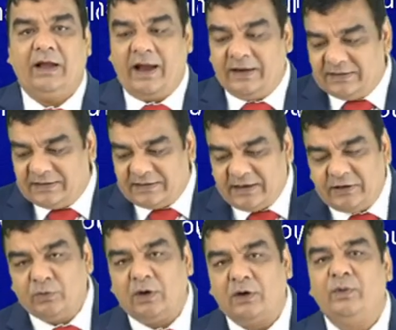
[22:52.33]
and then
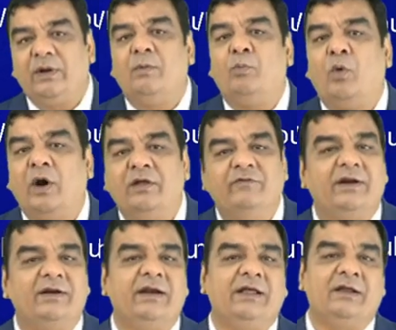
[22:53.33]
you are doing a
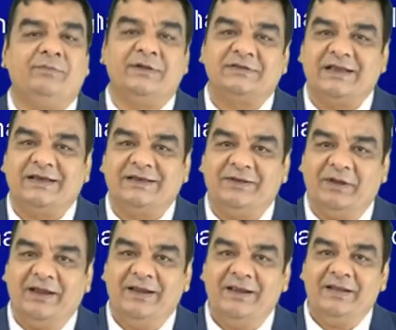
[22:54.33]
modified radical mastectomy,